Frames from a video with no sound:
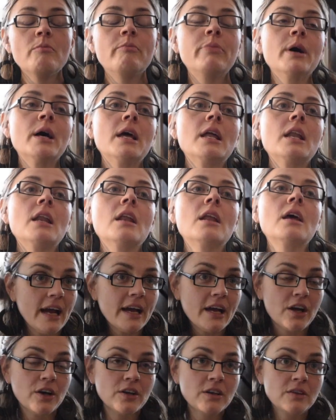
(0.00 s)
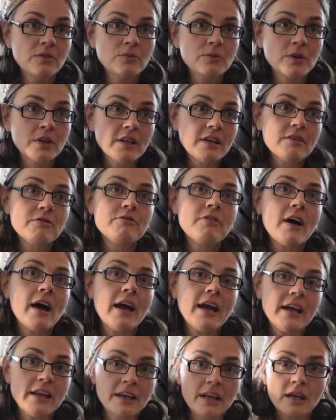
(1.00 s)
but I couldn't really
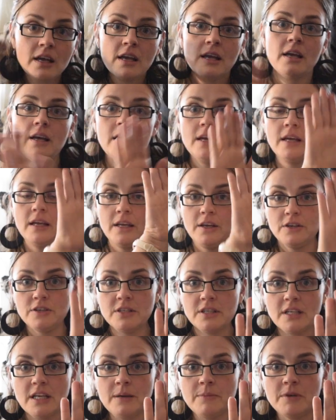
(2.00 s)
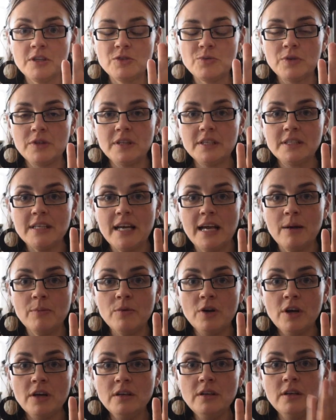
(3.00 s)
find here's an image with the
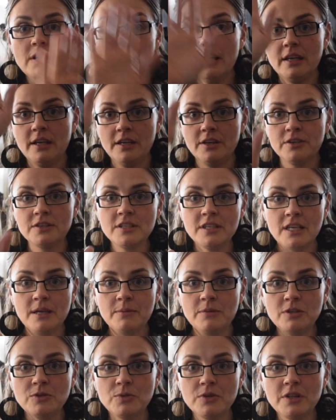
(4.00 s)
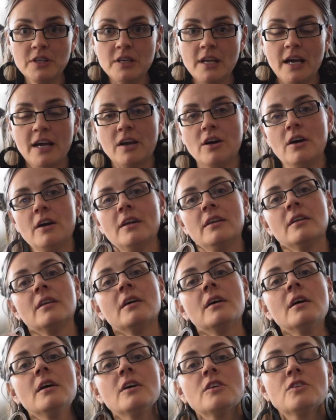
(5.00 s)
Tamron and here's an image with the Nikon.
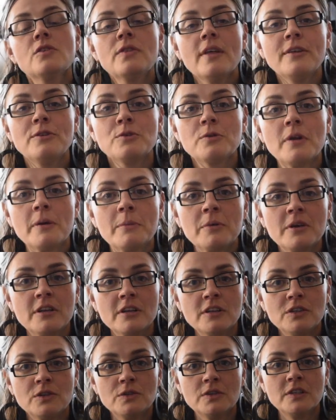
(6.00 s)
So that's what I'm gonna do